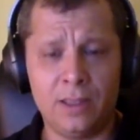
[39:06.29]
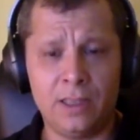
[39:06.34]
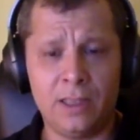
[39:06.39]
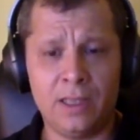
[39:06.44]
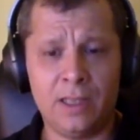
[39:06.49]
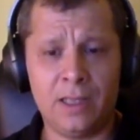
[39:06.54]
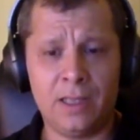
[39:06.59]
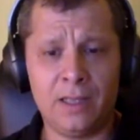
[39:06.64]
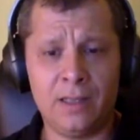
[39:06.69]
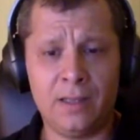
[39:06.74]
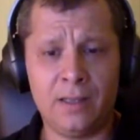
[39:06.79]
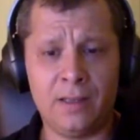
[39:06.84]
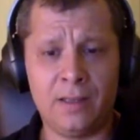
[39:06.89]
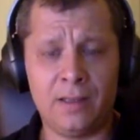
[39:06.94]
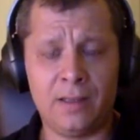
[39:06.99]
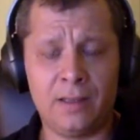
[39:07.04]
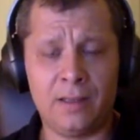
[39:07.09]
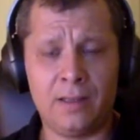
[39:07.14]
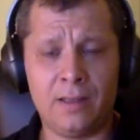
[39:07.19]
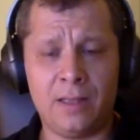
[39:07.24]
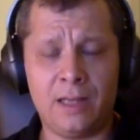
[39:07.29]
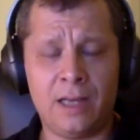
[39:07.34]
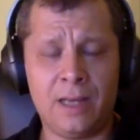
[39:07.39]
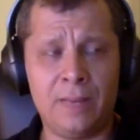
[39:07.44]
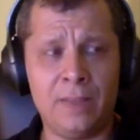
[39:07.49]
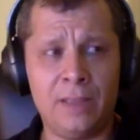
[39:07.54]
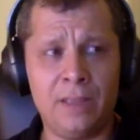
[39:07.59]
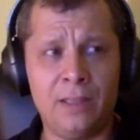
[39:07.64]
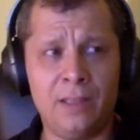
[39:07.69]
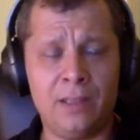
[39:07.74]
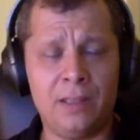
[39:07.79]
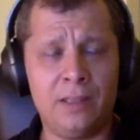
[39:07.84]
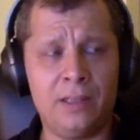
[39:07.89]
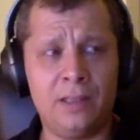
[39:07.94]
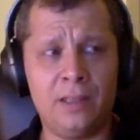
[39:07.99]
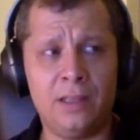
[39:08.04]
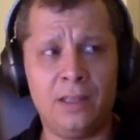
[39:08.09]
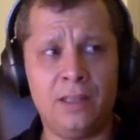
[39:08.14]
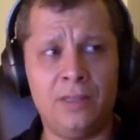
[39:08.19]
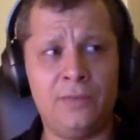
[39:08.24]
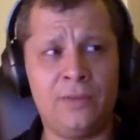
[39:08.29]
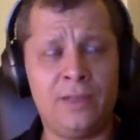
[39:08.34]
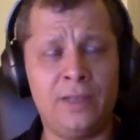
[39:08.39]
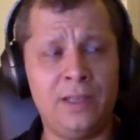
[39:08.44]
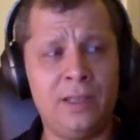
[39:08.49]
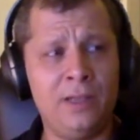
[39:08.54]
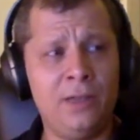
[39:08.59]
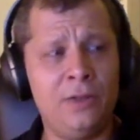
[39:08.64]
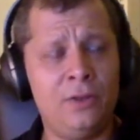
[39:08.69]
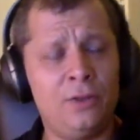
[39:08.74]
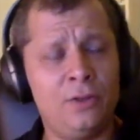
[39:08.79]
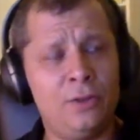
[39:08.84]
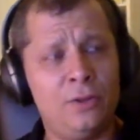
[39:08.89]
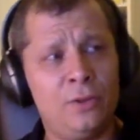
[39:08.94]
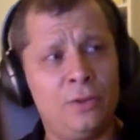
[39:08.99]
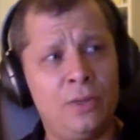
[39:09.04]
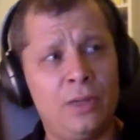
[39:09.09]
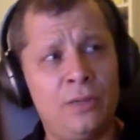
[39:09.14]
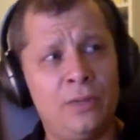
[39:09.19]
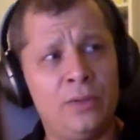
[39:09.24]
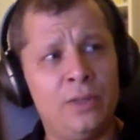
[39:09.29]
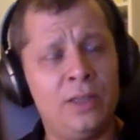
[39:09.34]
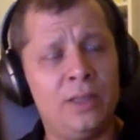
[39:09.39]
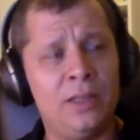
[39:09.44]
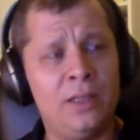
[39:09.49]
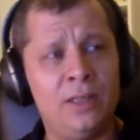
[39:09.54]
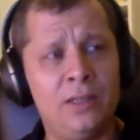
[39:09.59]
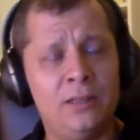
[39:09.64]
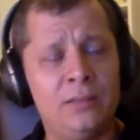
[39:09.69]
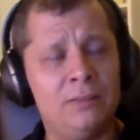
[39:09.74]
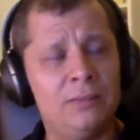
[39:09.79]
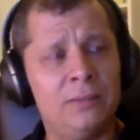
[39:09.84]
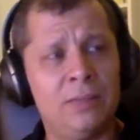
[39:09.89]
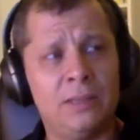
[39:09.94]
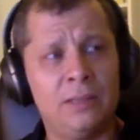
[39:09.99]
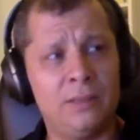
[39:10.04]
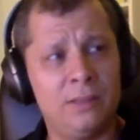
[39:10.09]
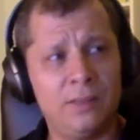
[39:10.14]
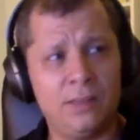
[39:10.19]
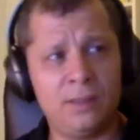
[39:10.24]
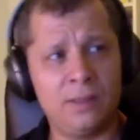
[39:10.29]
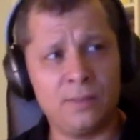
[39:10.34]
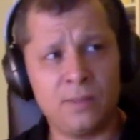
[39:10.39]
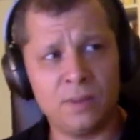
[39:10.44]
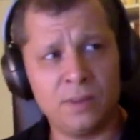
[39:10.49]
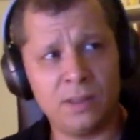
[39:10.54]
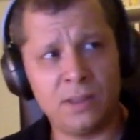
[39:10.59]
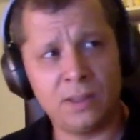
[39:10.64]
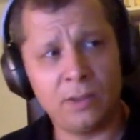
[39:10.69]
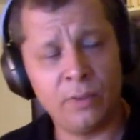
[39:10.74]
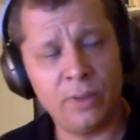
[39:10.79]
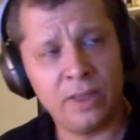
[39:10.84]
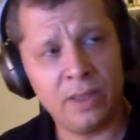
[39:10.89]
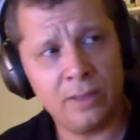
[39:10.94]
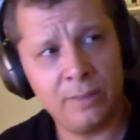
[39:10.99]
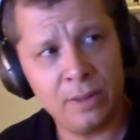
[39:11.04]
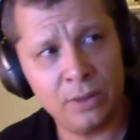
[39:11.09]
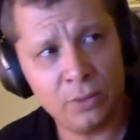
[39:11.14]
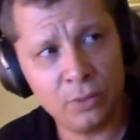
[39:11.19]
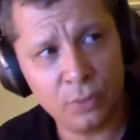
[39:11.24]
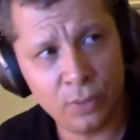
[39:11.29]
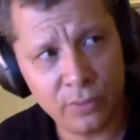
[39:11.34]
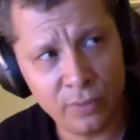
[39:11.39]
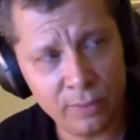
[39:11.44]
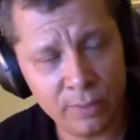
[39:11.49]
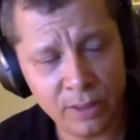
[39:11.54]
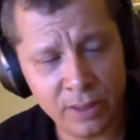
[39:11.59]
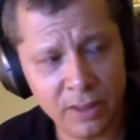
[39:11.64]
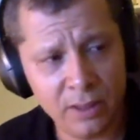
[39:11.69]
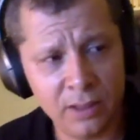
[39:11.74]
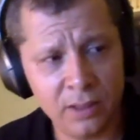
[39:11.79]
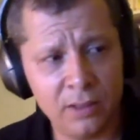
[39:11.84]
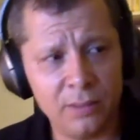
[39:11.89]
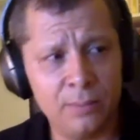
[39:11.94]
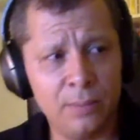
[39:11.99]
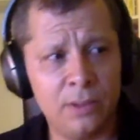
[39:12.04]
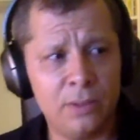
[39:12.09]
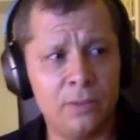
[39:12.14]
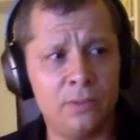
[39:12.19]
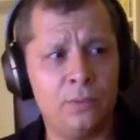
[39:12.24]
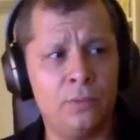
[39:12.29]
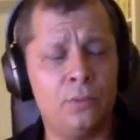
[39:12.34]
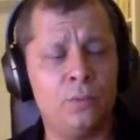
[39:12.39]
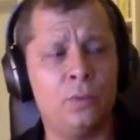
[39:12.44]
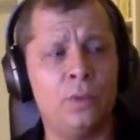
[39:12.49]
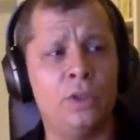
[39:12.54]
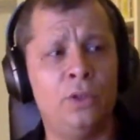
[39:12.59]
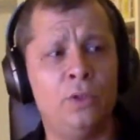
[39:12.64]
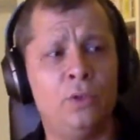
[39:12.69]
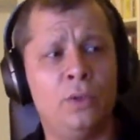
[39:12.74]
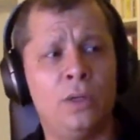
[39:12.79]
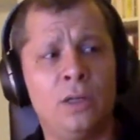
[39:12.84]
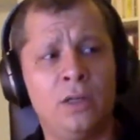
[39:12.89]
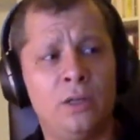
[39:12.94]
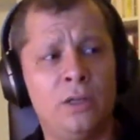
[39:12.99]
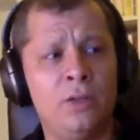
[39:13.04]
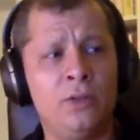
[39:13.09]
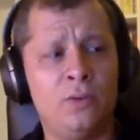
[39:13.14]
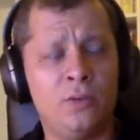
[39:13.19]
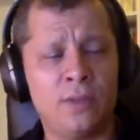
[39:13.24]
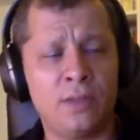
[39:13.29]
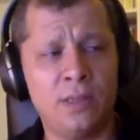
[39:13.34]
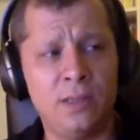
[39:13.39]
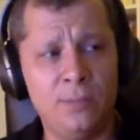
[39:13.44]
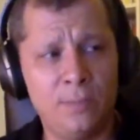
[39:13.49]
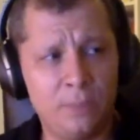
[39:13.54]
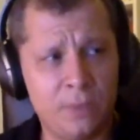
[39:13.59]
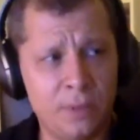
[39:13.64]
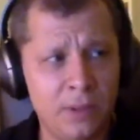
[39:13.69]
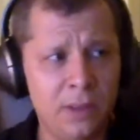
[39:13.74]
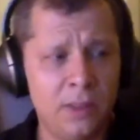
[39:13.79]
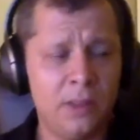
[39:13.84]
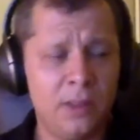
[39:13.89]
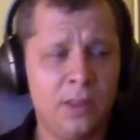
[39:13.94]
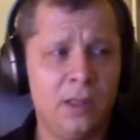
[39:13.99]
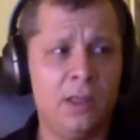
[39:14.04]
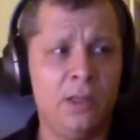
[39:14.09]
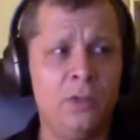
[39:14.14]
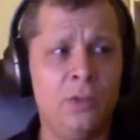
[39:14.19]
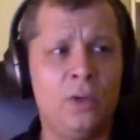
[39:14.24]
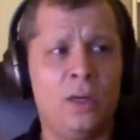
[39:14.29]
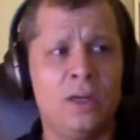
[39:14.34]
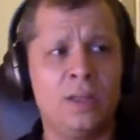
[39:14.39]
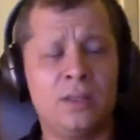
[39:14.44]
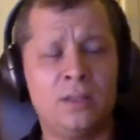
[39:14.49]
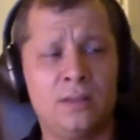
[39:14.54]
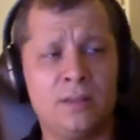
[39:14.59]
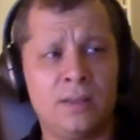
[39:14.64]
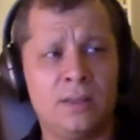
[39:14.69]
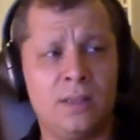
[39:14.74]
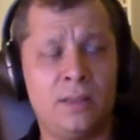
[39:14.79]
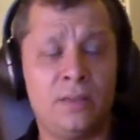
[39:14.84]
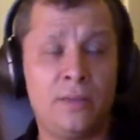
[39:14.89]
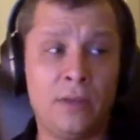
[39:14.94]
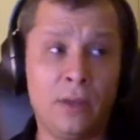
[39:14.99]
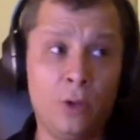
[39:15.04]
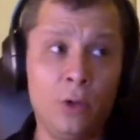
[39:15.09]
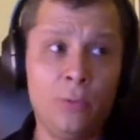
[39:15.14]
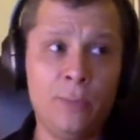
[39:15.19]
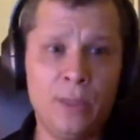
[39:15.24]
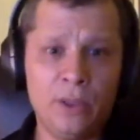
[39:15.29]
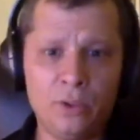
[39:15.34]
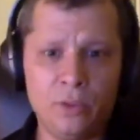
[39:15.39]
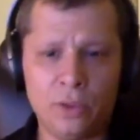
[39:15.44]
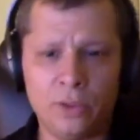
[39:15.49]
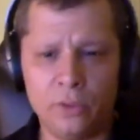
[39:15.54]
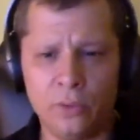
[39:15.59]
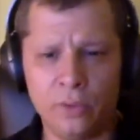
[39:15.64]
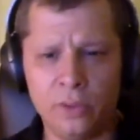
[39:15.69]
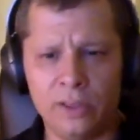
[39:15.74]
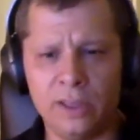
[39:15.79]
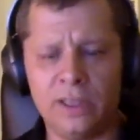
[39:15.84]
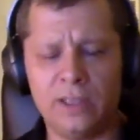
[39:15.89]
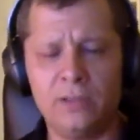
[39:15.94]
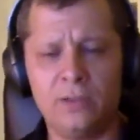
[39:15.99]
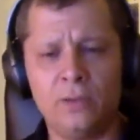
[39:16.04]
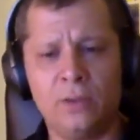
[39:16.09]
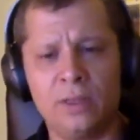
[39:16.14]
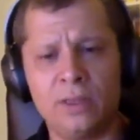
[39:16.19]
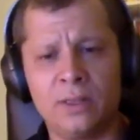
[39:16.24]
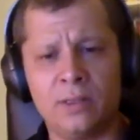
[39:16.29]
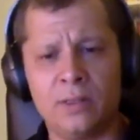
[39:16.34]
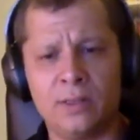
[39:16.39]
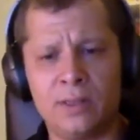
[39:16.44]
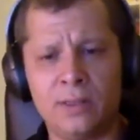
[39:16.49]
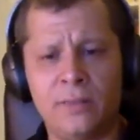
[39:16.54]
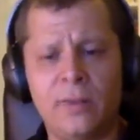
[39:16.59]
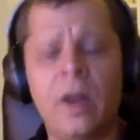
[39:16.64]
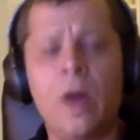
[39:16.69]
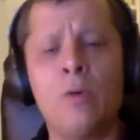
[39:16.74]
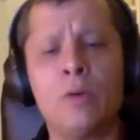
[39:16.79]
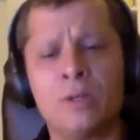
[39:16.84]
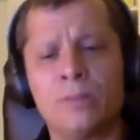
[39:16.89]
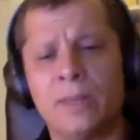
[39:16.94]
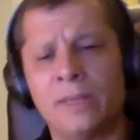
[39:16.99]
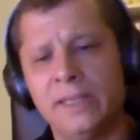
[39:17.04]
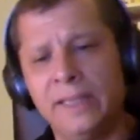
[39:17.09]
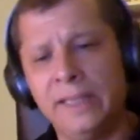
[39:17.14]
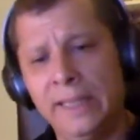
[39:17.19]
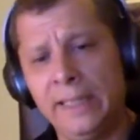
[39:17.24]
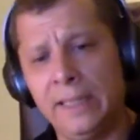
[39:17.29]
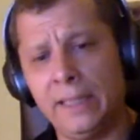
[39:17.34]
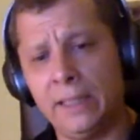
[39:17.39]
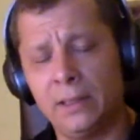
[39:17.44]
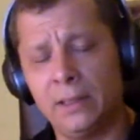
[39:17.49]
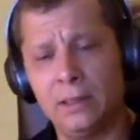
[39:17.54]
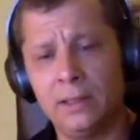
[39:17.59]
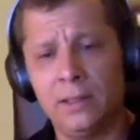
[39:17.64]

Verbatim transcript: And I mean, if I need, you know, every day, and this is something that I recommend to everybody here, but when you are going to sleep, and you ask yourself, I hope that you are doing that. You ask yourself, how was my day?